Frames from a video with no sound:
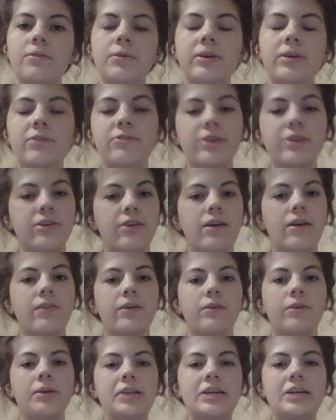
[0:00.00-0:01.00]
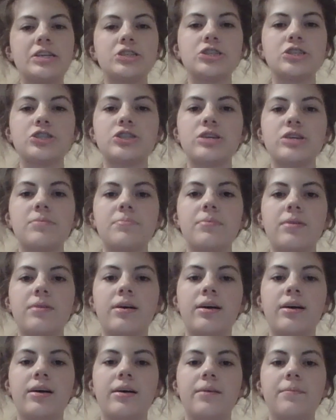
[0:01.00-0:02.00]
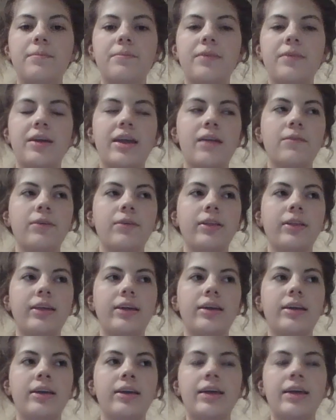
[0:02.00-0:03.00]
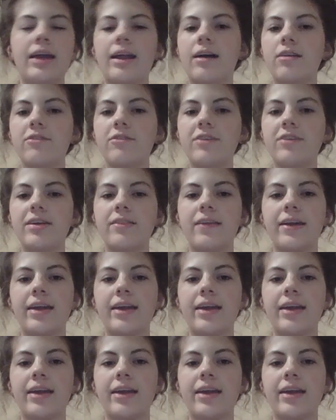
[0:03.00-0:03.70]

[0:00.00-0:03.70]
really figure out their relationship, they can't really get out of it.